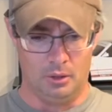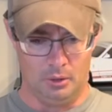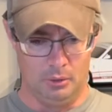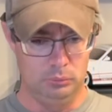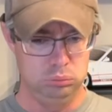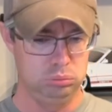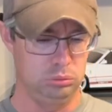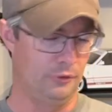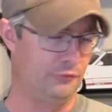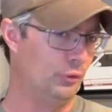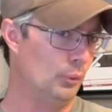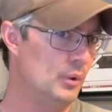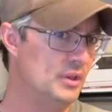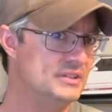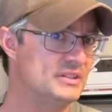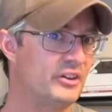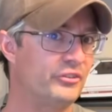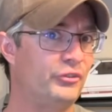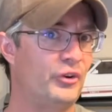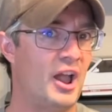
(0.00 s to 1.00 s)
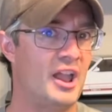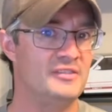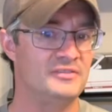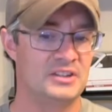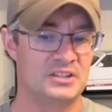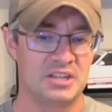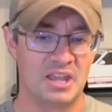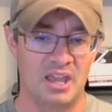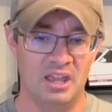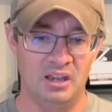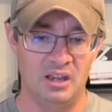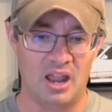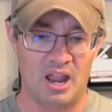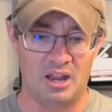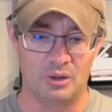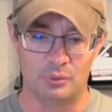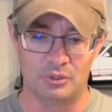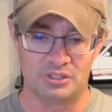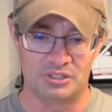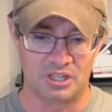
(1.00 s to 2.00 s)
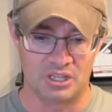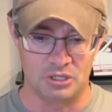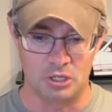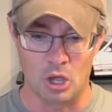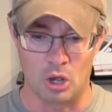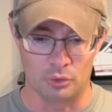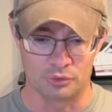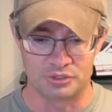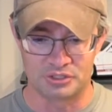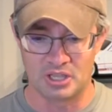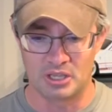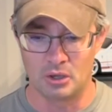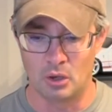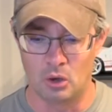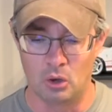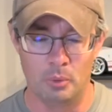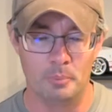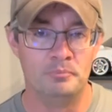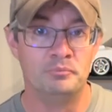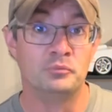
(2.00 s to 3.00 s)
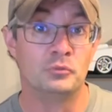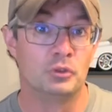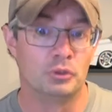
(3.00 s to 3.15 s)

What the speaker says: If the winds are 5 to 10, I would say no. Stay home.